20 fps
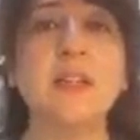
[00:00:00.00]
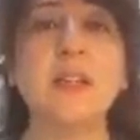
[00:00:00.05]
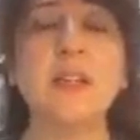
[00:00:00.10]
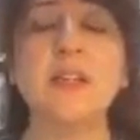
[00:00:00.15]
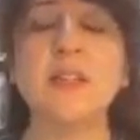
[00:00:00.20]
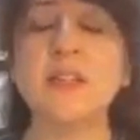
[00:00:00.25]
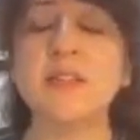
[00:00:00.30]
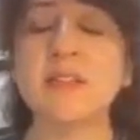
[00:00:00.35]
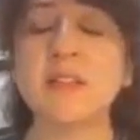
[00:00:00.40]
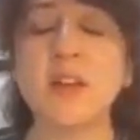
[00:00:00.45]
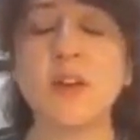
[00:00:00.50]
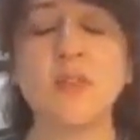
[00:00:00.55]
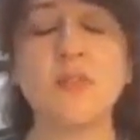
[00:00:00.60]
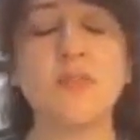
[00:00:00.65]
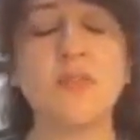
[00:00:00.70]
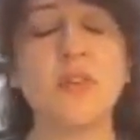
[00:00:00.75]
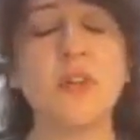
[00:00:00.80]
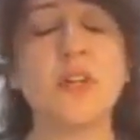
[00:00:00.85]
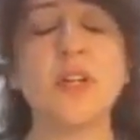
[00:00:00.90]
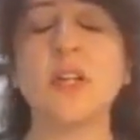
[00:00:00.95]

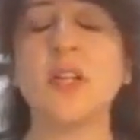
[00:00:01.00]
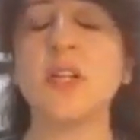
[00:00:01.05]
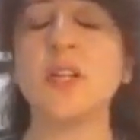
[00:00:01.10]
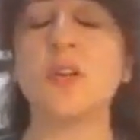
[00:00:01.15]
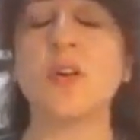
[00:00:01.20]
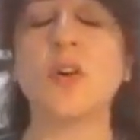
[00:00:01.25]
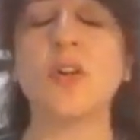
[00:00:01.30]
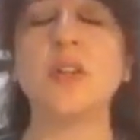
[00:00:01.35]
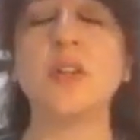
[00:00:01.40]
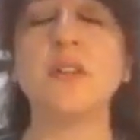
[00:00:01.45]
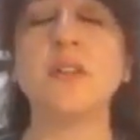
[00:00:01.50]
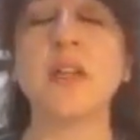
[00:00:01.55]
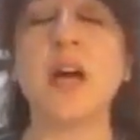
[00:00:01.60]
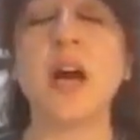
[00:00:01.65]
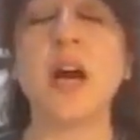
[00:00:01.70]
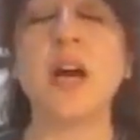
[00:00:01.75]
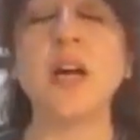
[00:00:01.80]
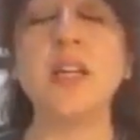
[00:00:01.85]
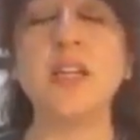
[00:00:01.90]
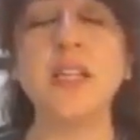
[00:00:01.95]
discomfort or this
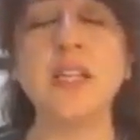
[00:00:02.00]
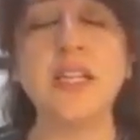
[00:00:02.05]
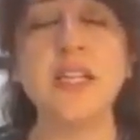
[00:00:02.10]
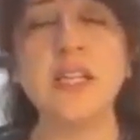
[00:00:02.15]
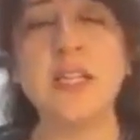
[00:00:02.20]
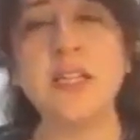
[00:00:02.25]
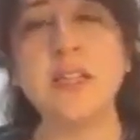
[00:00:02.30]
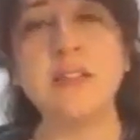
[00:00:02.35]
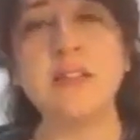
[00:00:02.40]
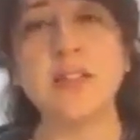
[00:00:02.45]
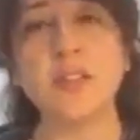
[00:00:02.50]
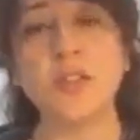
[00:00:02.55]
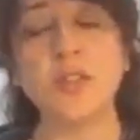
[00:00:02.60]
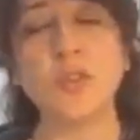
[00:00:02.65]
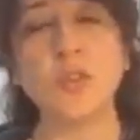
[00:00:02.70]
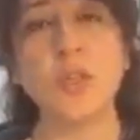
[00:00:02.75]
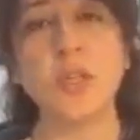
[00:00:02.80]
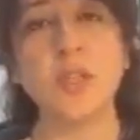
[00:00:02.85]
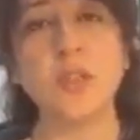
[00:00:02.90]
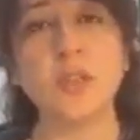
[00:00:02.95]
unease that you're
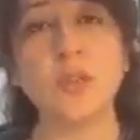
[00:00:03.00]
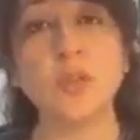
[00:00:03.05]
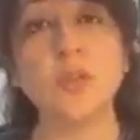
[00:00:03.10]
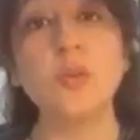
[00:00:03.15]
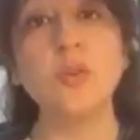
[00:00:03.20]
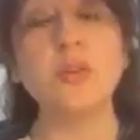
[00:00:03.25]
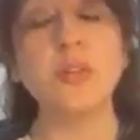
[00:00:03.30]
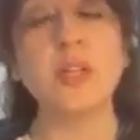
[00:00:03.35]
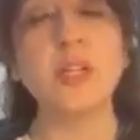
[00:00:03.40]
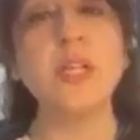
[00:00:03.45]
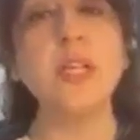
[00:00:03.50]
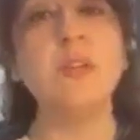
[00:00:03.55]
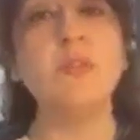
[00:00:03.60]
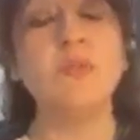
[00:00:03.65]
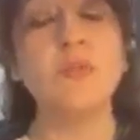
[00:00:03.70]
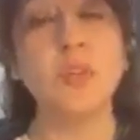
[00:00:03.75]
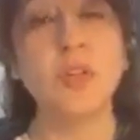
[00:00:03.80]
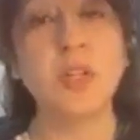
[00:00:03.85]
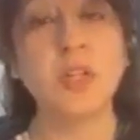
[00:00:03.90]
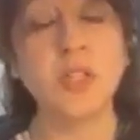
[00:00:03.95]
going through really
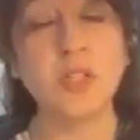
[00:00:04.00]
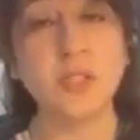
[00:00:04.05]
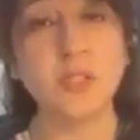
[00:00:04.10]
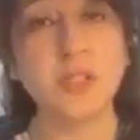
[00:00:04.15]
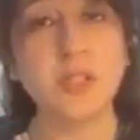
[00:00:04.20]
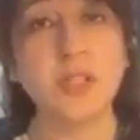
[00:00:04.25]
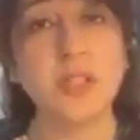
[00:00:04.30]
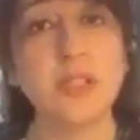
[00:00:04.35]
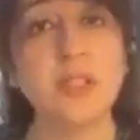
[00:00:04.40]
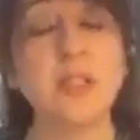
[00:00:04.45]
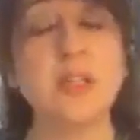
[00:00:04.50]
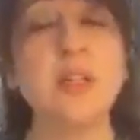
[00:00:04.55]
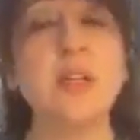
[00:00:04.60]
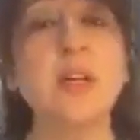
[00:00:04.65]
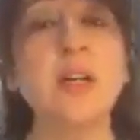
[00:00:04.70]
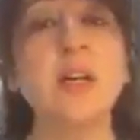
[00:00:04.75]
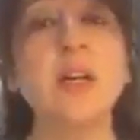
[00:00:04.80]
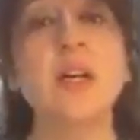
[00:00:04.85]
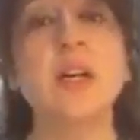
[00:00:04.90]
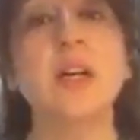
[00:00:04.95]
worth
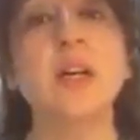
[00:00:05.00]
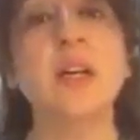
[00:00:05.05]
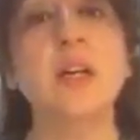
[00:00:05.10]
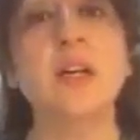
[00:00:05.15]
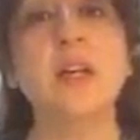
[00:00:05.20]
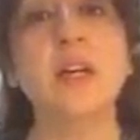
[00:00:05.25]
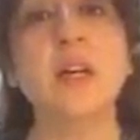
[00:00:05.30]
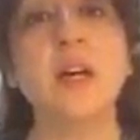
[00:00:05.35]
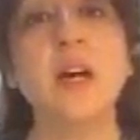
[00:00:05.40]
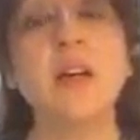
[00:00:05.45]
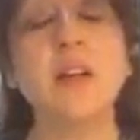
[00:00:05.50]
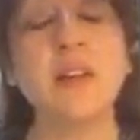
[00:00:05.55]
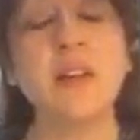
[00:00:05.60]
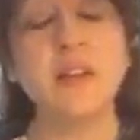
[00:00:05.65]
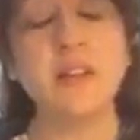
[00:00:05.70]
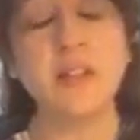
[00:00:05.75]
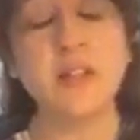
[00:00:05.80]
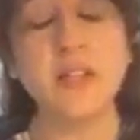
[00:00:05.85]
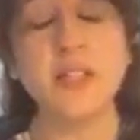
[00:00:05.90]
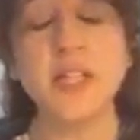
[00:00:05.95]
the
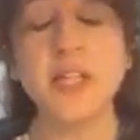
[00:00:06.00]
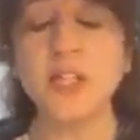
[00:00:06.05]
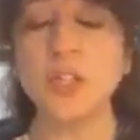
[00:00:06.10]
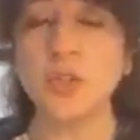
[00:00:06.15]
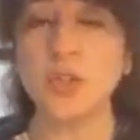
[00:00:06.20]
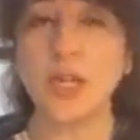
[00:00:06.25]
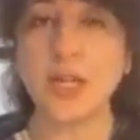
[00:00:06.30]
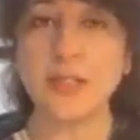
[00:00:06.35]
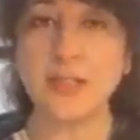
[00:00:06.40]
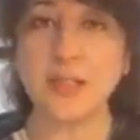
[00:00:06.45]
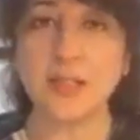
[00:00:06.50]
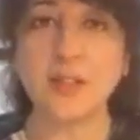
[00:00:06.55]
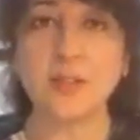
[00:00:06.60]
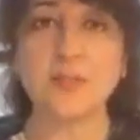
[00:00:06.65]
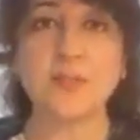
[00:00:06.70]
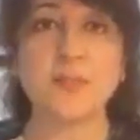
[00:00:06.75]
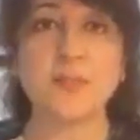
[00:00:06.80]
return that you're getting?